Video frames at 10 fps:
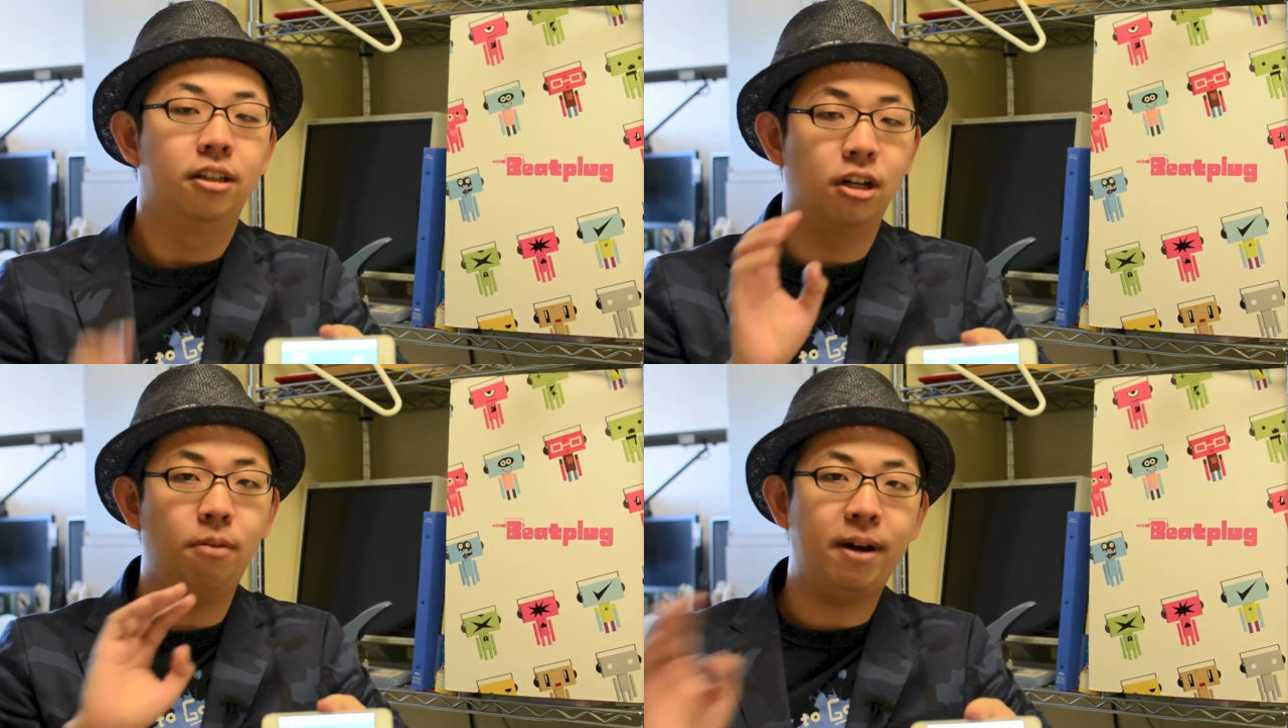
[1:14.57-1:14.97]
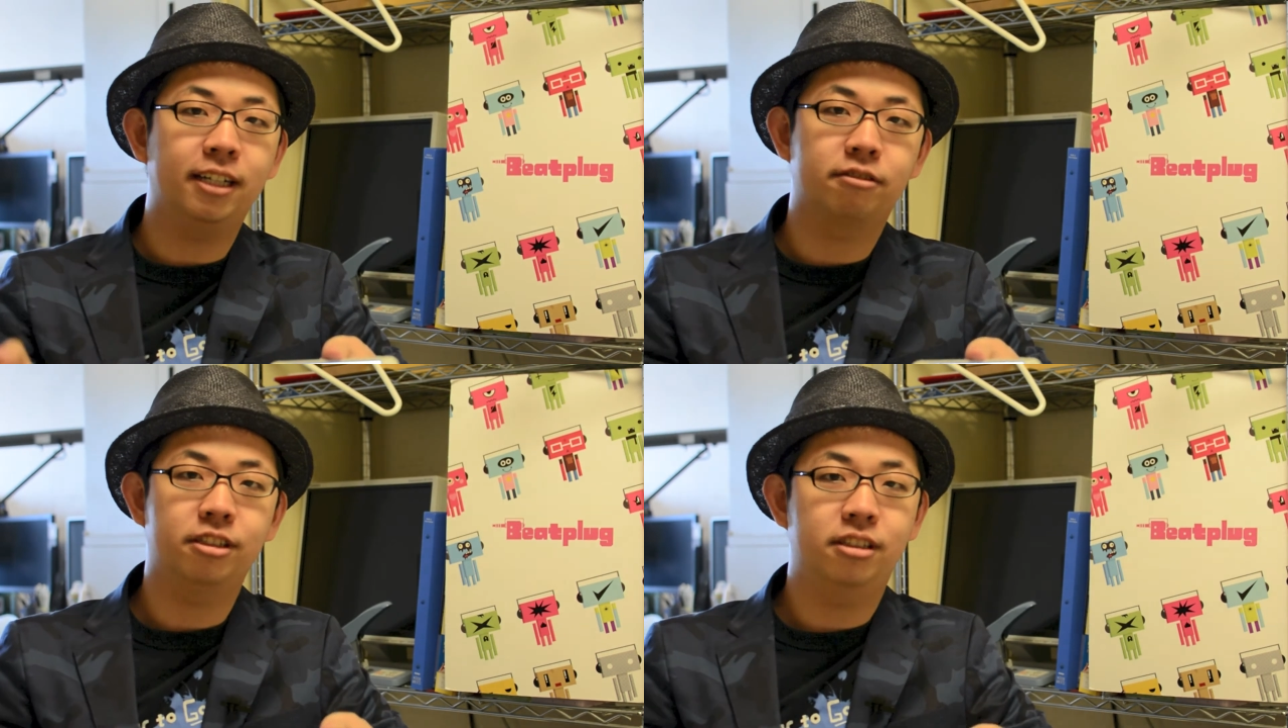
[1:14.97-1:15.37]
No
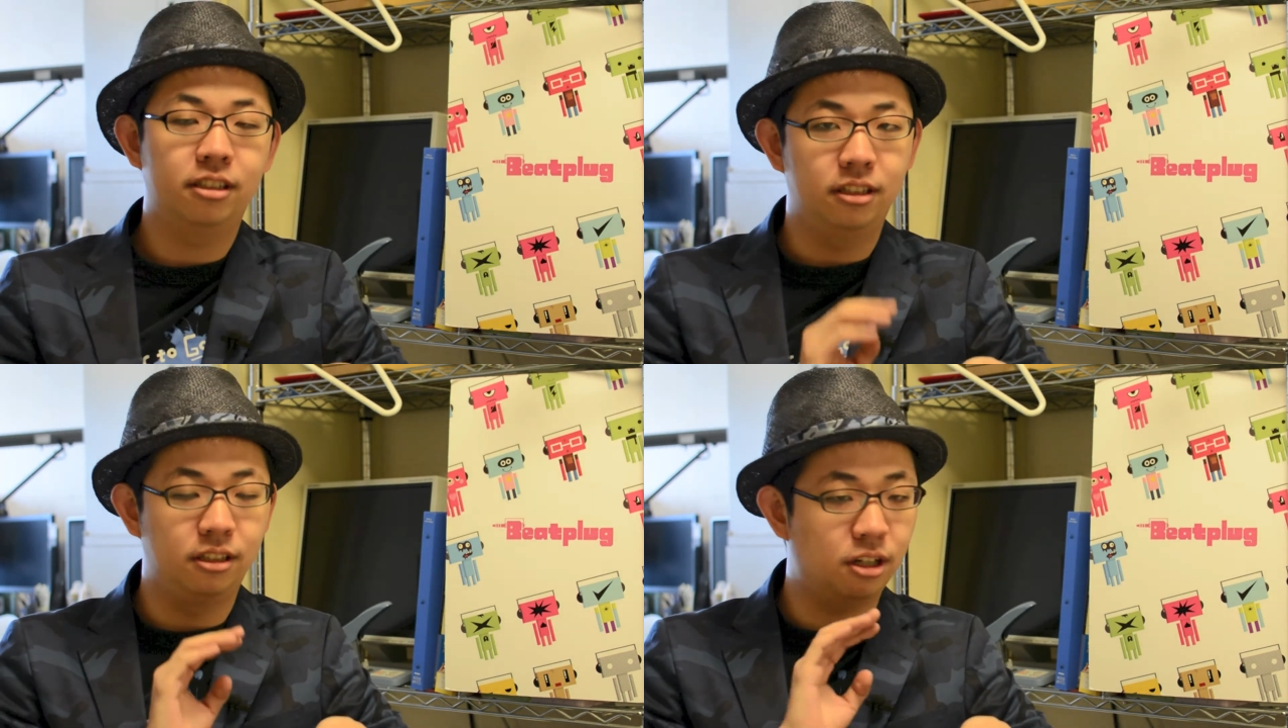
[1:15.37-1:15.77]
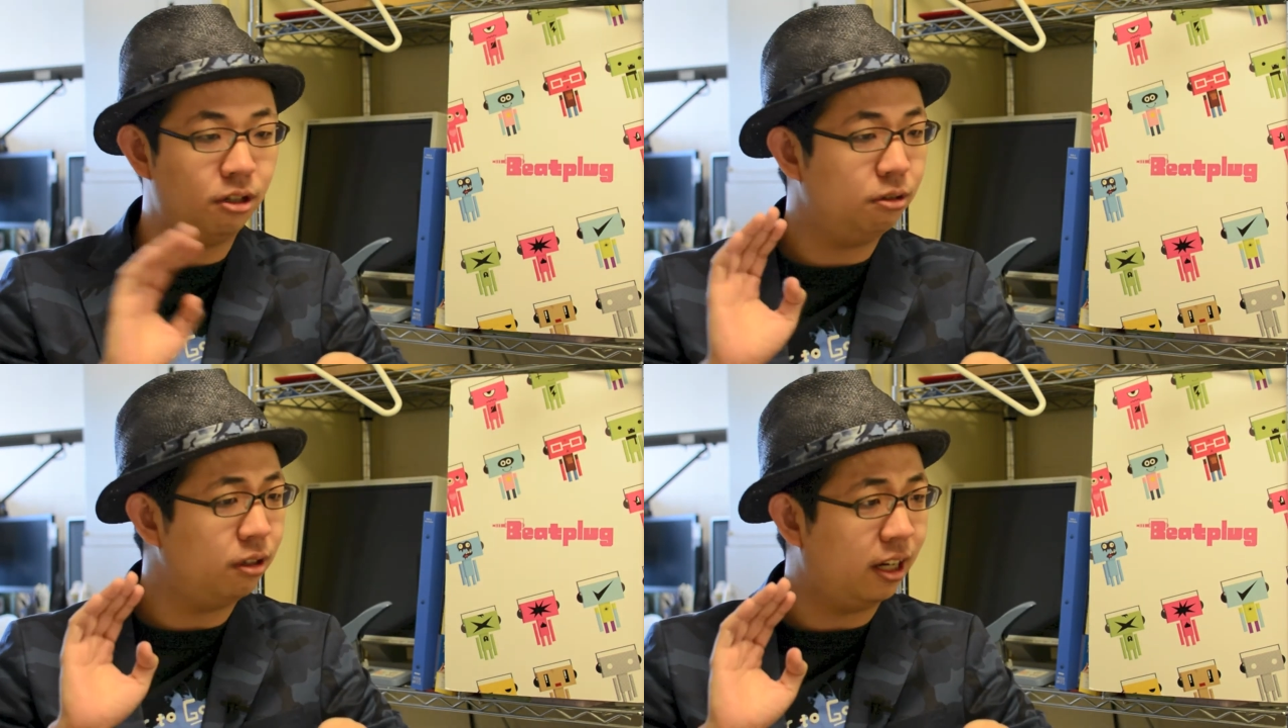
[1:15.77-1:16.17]
passwords,
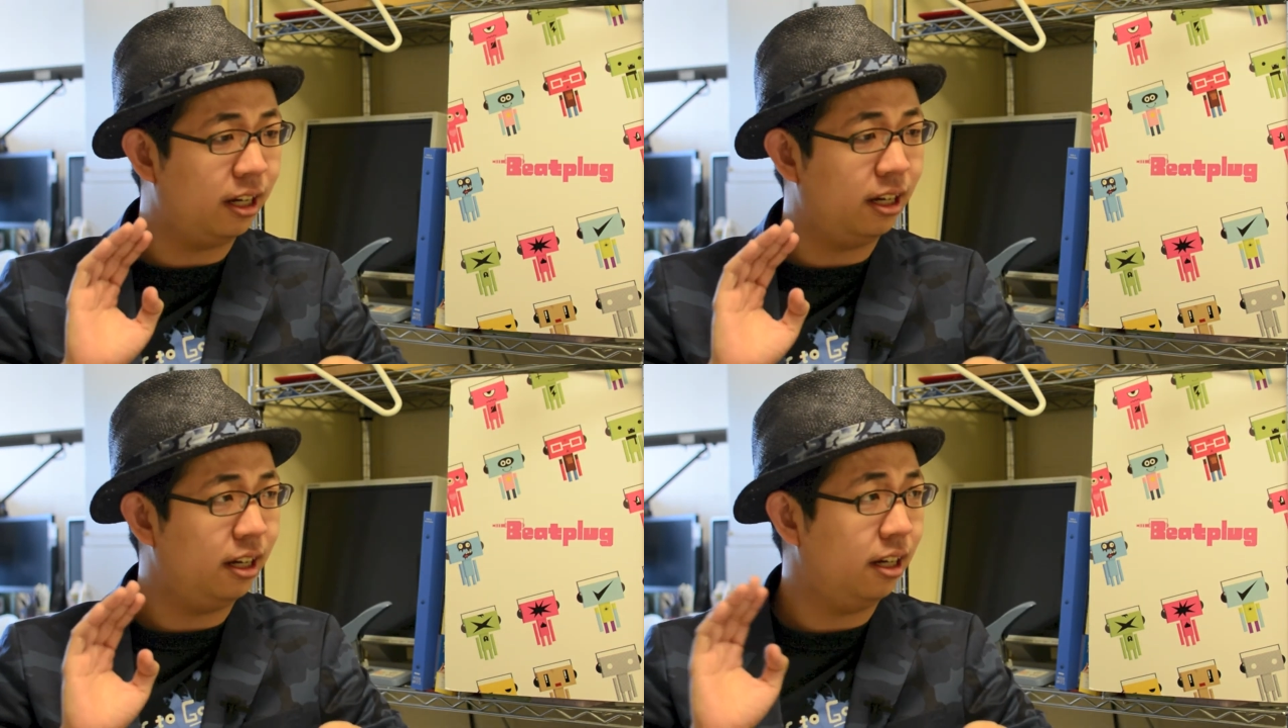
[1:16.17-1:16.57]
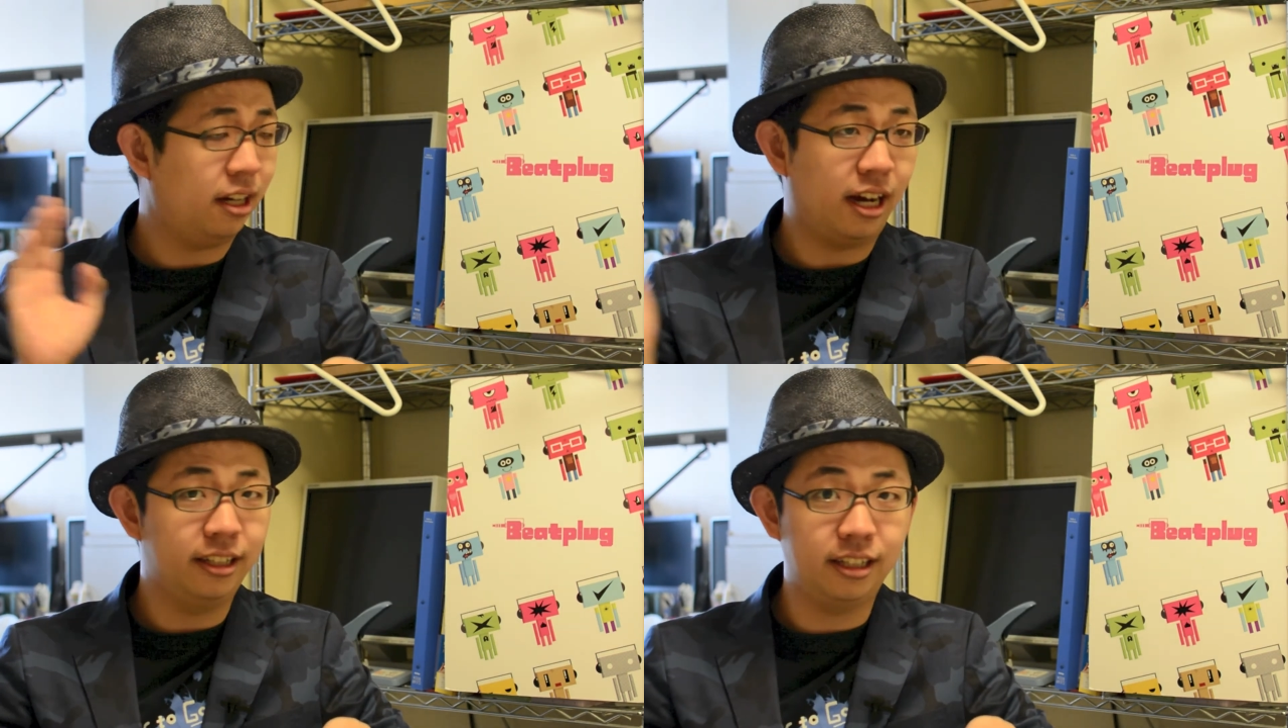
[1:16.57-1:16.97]
no
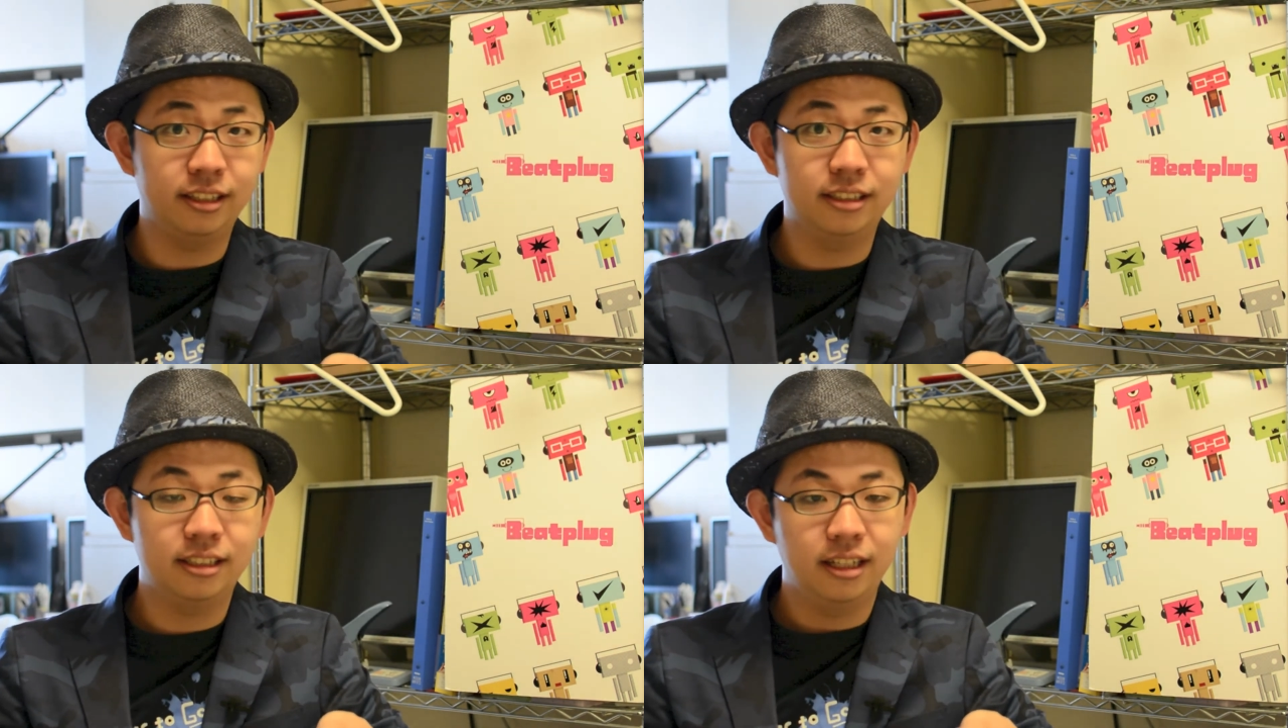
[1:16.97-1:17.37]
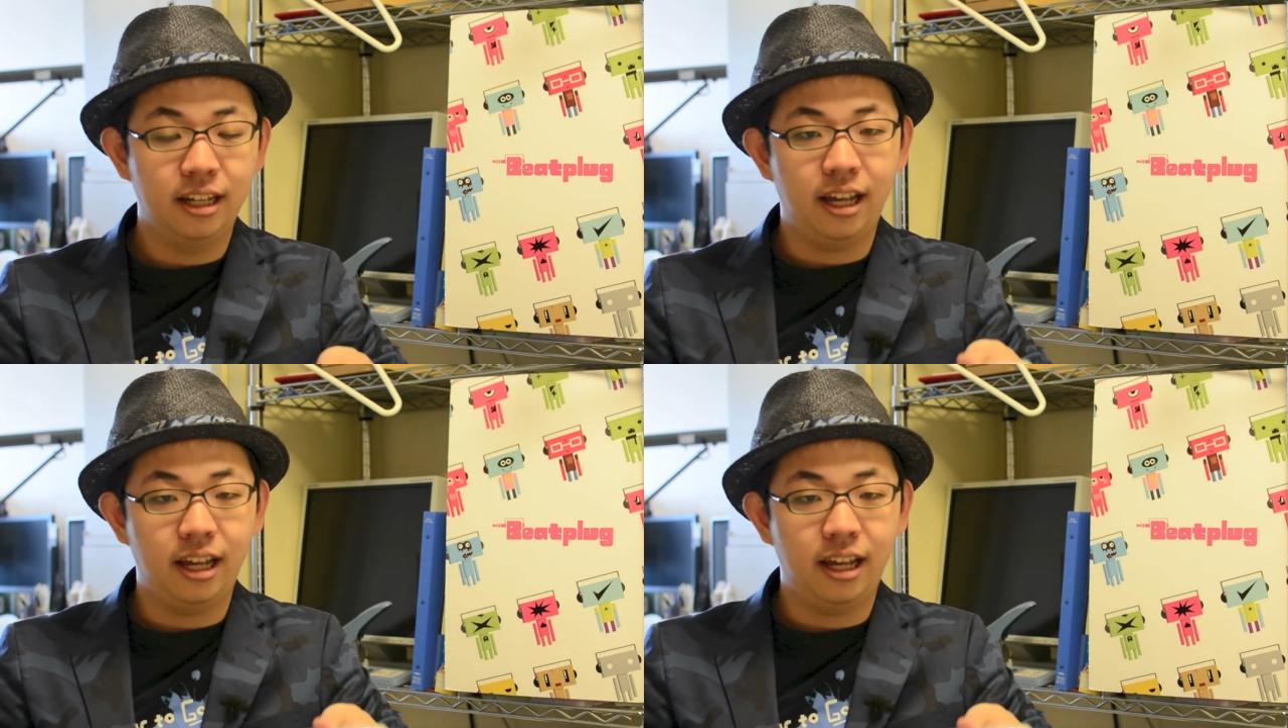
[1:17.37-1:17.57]
IDs,